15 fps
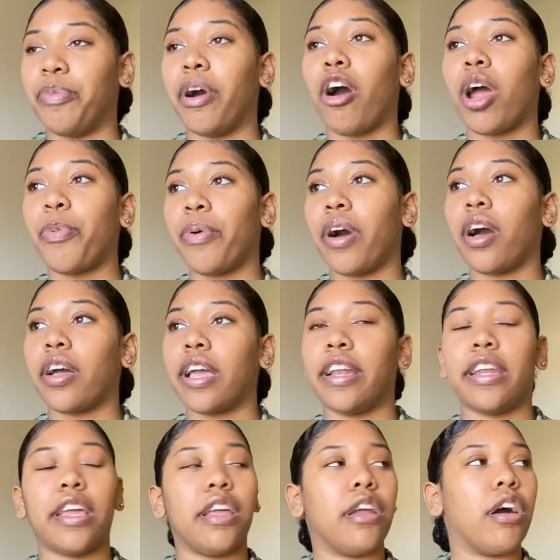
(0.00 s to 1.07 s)
But RPOC and
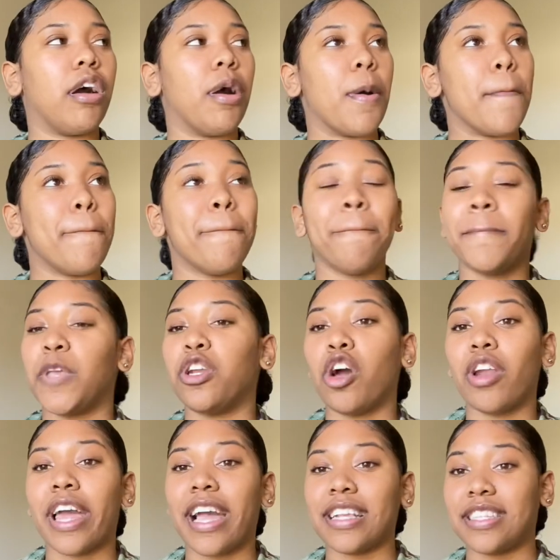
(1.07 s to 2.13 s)
then, um, you know,
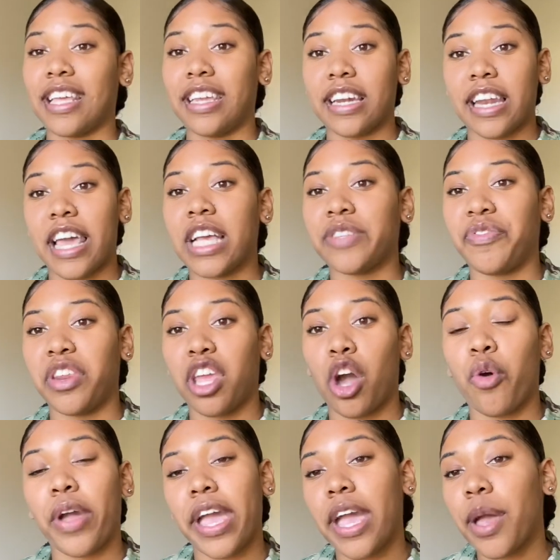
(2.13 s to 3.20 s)
like I said in the last
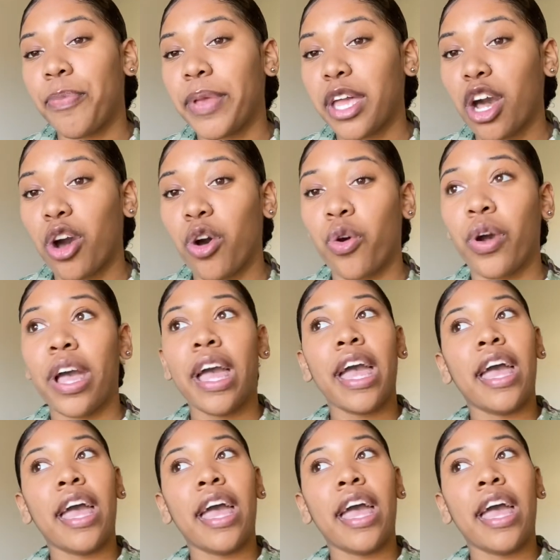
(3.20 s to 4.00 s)
video, head PO,